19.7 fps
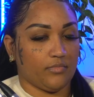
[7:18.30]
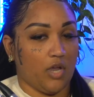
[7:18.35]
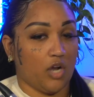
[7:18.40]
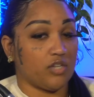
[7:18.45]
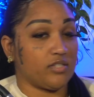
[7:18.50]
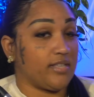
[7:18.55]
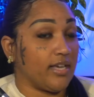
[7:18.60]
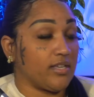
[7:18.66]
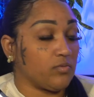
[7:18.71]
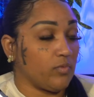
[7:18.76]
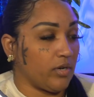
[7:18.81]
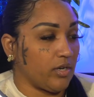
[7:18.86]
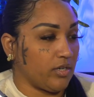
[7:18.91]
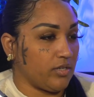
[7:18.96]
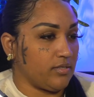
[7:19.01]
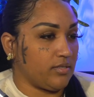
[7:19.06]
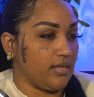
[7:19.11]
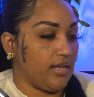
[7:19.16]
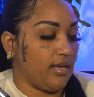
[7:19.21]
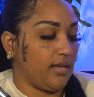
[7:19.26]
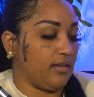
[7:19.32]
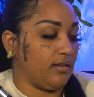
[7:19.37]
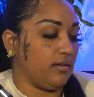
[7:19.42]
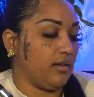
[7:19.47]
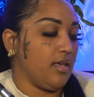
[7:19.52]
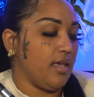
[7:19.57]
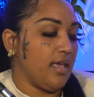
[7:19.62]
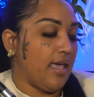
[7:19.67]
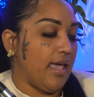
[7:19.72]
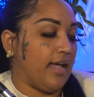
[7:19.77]
are sex workers, and
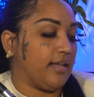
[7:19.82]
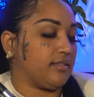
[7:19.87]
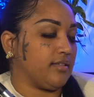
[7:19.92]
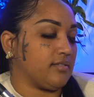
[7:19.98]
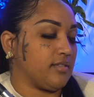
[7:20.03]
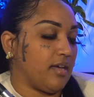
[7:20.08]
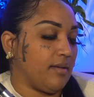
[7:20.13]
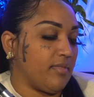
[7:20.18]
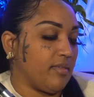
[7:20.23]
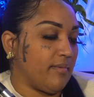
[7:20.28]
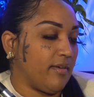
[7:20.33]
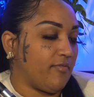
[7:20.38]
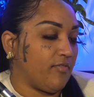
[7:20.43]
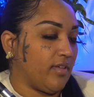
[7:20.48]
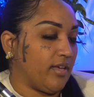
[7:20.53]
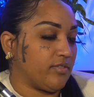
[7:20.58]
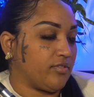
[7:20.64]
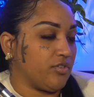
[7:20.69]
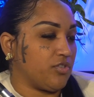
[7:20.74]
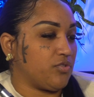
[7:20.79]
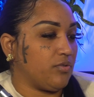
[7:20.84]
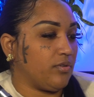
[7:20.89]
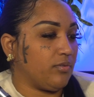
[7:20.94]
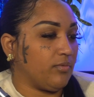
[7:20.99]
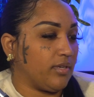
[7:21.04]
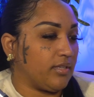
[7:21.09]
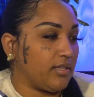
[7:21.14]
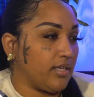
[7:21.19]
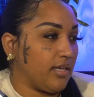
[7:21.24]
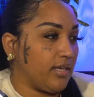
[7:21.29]
at the time they may feel like they're doing
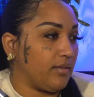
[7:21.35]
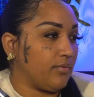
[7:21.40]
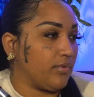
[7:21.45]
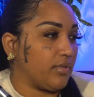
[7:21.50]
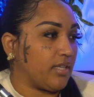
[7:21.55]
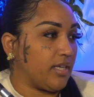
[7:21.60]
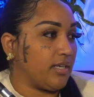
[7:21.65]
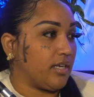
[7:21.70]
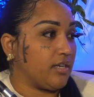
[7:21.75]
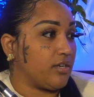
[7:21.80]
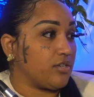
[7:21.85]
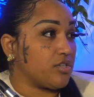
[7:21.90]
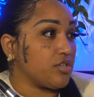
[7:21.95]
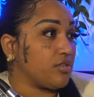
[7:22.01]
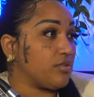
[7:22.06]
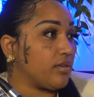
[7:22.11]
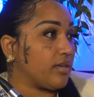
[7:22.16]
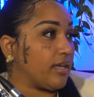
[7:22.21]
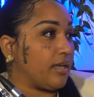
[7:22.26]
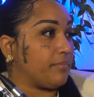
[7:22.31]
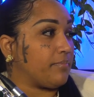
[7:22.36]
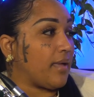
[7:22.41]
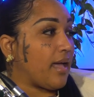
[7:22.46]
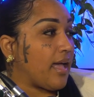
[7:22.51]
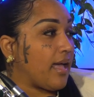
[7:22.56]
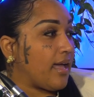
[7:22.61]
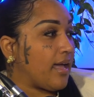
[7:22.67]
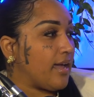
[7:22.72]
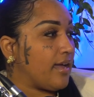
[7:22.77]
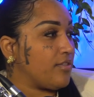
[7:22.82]
what they need to do to get
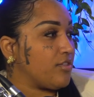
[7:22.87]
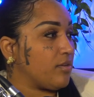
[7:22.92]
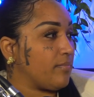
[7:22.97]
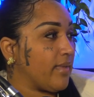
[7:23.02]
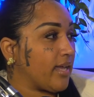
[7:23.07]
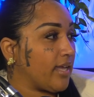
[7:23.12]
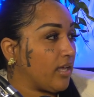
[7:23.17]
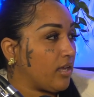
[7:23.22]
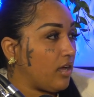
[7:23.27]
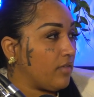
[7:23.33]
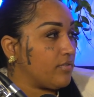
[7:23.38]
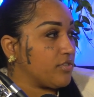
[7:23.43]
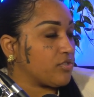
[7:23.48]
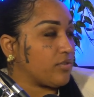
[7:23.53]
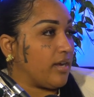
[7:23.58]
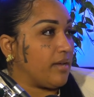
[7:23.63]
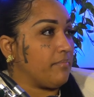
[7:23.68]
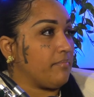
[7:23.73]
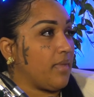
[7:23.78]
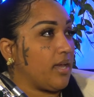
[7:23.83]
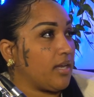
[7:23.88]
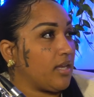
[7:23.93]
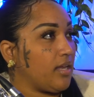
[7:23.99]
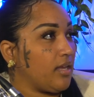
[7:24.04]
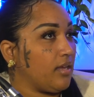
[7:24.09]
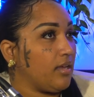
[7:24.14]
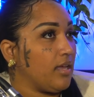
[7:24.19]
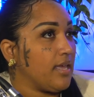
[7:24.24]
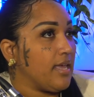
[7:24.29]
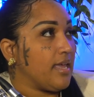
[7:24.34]
by. They're making all this great
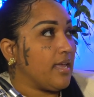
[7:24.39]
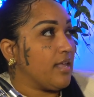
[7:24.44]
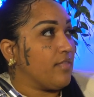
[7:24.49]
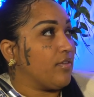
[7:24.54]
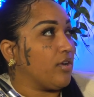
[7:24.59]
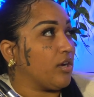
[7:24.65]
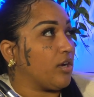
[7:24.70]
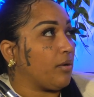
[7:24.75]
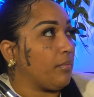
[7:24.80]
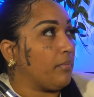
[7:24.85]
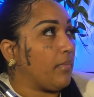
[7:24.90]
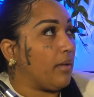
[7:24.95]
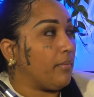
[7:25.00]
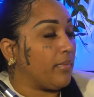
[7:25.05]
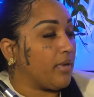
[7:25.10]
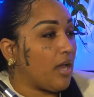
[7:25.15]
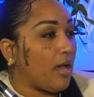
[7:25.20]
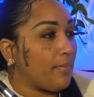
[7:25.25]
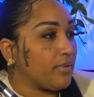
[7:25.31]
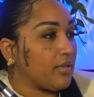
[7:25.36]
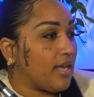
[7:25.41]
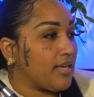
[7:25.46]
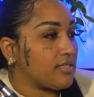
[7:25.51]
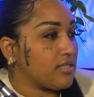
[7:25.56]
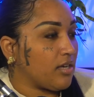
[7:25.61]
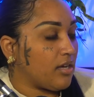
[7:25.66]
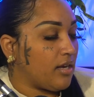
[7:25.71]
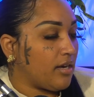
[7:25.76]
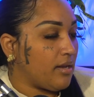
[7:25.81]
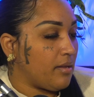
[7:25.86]
money. They're
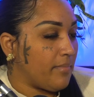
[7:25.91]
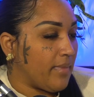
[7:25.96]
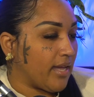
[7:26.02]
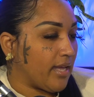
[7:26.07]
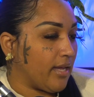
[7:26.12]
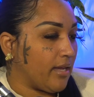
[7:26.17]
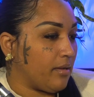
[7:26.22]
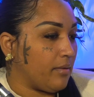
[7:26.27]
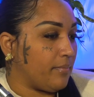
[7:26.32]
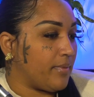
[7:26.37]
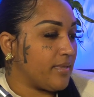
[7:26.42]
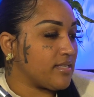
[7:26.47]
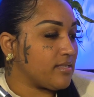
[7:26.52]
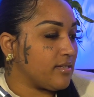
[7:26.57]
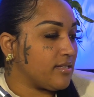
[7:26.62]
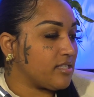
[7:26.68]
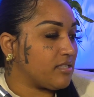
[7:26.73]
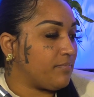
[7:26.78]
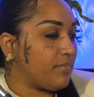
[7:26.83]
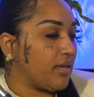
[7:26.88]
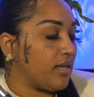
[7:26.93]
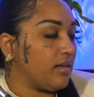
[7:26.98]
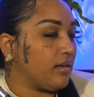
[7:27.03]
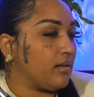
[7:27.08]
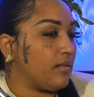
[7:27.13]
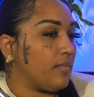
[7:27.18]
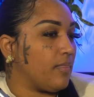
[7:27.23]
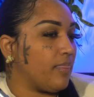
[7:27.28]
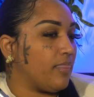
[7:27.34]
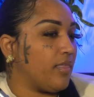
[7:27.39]
monopolizing on it, making it a business.
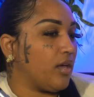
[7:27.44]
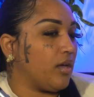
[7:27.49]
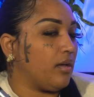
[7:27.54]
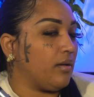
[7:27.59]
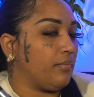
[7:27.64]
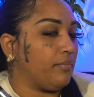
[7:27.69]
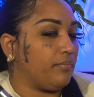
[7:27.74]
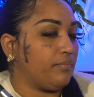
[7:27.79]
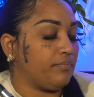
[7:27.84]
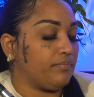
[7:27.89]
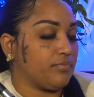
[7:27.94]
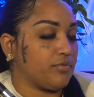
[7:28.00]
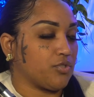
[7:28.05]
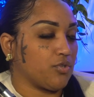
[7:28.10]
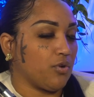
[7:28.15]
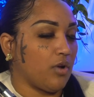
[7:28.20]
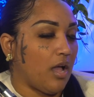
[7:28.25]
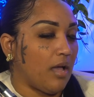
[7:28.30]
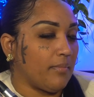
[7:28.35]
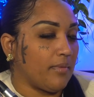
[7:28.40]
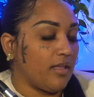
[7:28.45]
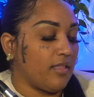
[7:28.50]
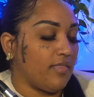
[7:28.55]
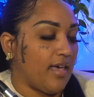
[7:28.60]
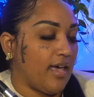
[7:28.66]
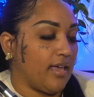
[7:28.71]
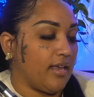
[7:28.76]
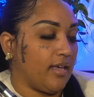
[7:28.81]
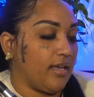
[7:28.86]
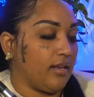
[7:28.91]
But the trauma
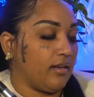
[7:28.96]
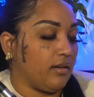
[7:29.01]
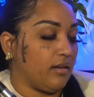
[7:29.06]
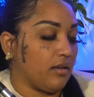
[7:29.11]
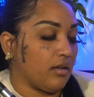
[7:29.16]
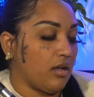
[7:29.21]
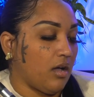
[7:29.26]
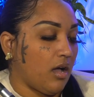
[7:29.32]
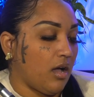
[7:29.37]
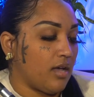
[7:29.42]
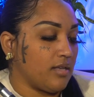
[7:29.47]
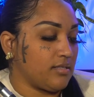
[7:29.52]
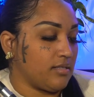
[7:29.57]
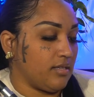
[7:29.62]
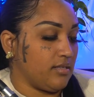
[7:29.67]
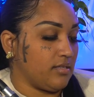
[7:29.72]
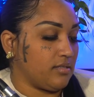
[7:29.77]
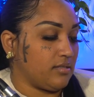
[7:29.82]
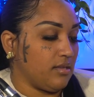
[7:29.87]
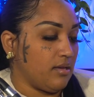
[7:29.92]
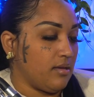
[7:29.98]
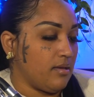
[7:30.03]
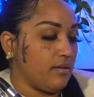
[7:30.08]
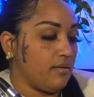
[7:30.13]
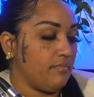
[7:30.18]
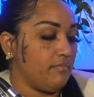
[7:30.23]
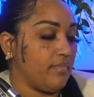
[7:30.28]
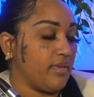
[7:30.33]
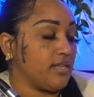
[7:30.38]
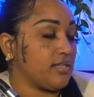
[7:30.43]
that it causes
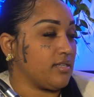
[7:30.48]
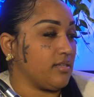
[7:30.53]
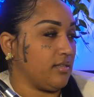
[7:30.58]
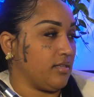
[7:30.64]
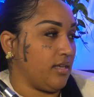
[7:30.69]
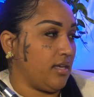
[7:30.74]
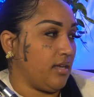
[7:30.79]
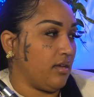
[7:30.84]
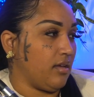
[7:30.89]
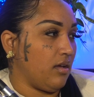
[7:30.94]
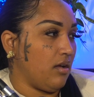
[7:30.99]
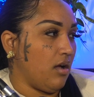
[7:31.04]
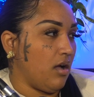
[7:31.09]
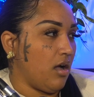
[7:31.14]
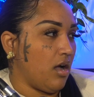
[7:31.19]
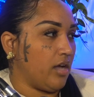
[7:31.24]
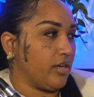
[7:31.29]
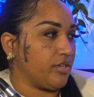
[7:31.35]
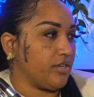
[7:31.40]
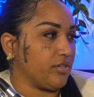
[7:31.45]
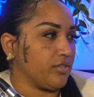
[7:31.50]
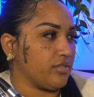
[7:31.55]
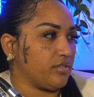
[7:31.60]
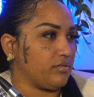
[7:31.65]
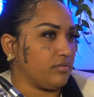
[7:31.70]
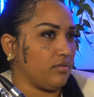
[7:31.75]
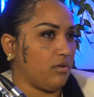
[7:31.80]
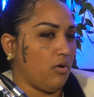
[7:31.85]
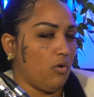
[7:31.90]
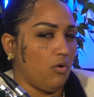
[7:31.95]
mentally on your
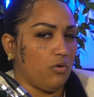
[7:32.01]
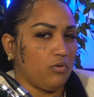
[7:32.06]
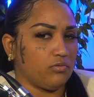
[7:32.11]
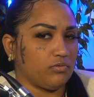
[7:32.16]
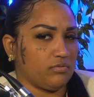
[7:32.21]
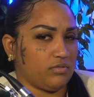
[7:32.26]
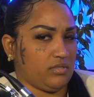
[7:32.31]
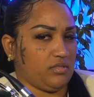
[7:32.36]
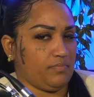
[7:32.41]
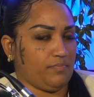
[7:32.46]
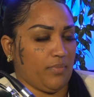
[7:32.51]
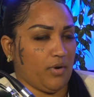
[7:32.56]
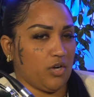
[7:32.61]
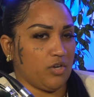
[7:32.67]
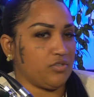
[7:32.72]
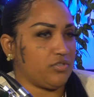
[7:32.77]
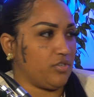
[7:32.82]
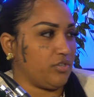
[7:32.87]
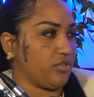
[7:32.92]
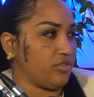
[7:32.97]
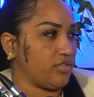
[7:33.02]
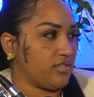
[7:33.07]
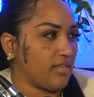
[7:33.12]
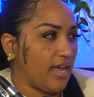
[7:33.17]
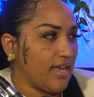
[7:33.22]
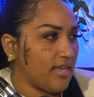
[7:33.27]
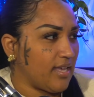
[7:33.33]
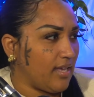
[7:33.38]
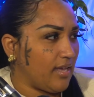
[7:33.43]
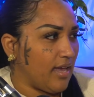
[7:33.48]
whole person, your
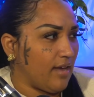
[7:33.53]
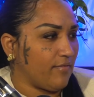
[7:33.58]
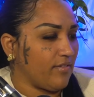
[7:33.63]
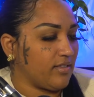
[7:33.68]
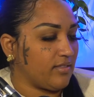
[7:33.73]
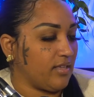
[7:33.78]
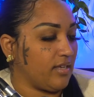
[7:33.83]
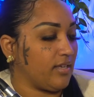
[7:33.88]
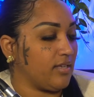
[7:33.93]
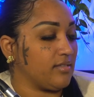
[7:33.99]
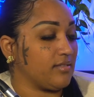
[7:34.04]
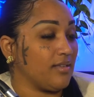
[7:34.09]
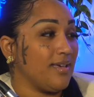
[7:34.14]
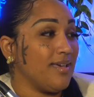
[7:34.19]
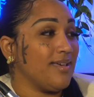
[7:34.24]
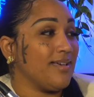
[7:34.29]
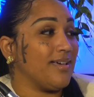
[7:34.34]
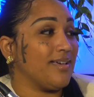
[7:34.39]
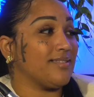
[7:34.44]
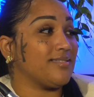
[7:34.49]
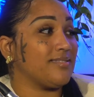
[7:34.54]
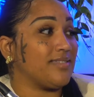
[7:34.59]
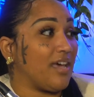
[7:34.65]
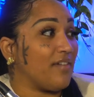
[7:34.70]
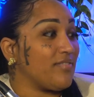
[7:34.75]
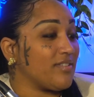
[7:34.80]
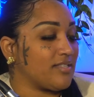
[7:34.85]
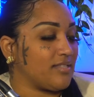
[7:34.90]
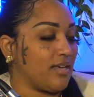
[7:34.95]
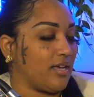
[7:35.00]
psyche, everything is
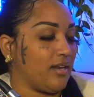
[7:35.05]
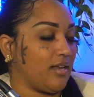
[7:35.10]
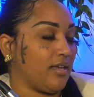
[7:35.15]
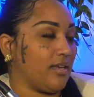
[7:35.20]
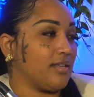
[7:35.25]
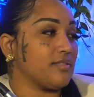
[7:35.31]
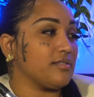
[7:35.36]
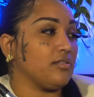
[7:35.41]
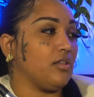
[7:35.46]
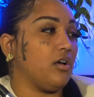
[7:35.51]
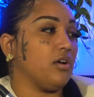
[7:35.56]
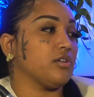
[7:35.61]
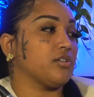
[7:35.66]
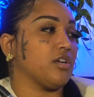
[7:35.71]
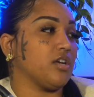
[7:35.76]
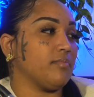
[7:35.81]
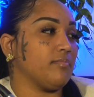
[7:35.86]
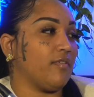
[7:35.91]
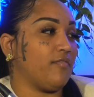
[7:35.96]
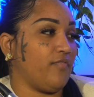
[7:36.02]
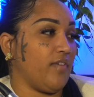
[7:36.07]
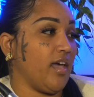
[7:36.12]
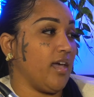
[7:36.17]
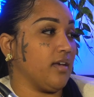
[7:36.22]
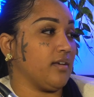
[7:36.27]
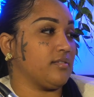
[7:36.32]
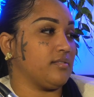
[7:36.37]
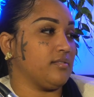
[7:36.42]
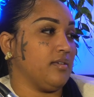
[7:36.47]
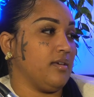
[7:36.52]
devastating, and it's long-term
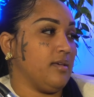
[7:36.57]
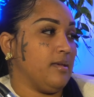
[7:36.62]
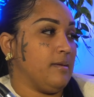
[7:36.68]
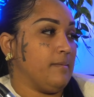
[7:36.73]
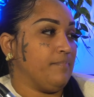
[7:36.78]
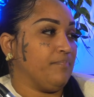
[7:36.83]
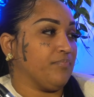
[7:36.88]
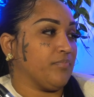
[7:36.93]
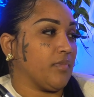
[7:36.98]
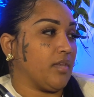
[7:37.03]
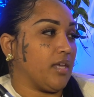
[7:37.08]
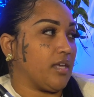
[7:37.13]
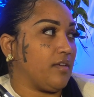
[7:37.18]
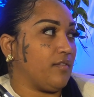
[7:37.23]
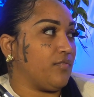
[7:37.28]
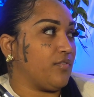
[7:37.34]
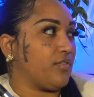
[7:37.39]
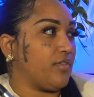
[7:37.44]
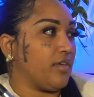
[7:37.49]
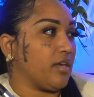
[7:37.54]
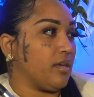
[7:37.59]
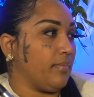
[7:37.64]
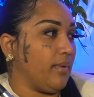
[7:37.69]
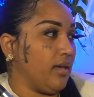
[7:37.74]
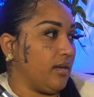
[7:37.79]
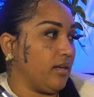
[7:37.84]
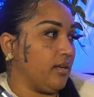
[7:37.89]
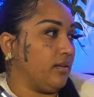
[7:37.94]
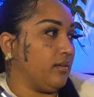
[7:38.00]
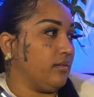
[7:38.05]
effects. If you think
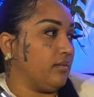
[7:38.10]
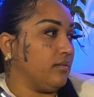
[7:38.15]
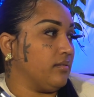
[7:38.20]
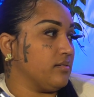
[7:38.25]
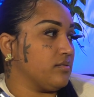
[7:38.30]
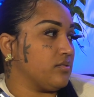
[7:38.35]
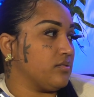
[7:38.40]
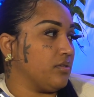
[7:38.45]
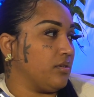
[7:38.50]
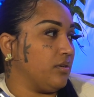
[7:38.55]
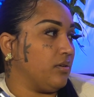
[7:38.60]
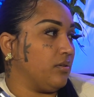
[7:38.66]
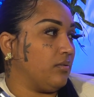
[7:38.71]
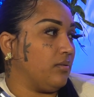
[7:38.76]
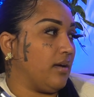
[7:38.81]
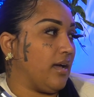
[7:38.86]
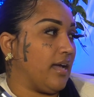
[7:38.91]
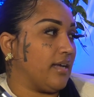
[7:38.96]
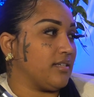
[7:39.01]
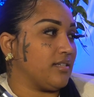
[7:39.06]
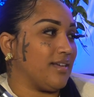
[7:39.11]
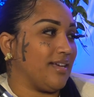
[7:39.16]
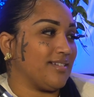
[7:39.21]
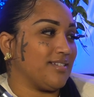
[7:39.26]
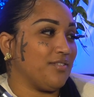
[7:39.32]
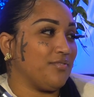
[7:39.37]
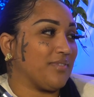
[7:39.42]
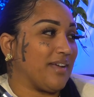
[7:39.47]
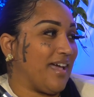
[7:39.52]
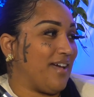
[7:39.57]
about it. So I
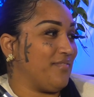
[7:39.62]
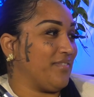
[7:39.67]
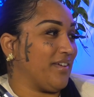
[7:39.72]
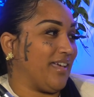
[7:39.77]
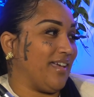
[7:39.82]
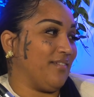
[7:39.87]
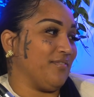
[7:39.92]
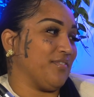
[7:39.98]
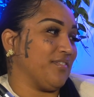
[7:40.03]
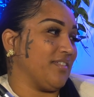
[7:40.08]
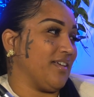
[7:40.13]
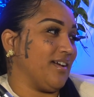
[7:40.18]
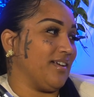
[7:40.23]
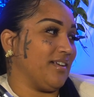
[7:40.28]
don't advocate for that